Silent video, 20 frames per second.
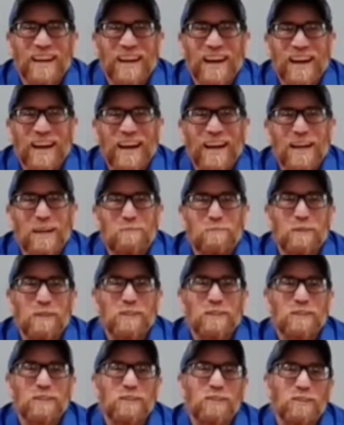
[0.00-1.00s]
Hi, Mr.
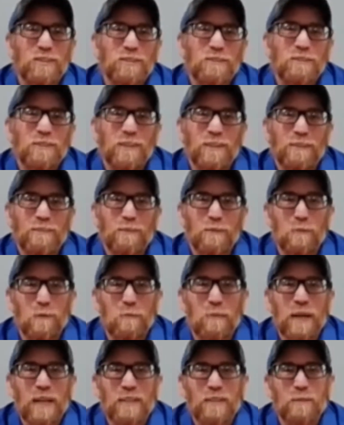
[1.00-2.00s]
Joseph here from the
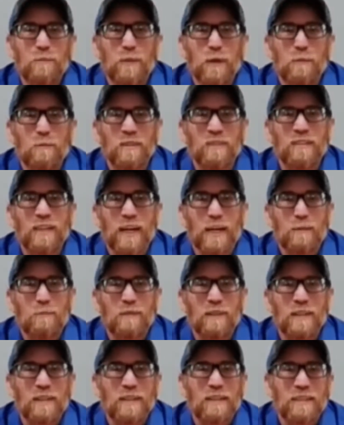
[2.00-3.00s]
Madison Public Library.
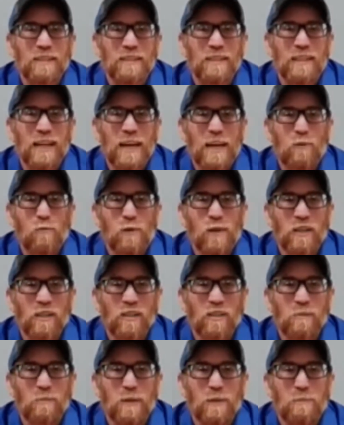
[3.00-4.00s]
Today we are going
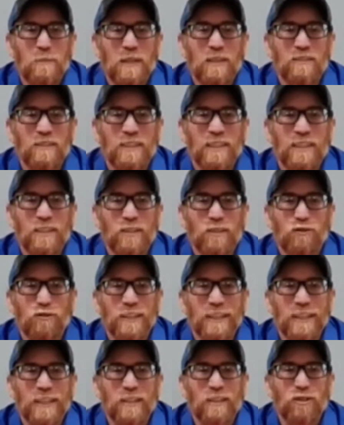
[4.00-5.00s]
to be building
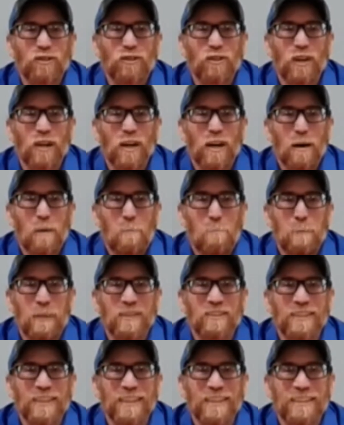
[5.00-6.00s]
drinking straw
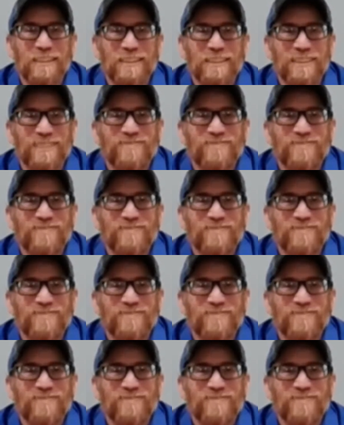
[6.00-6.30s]
buildings.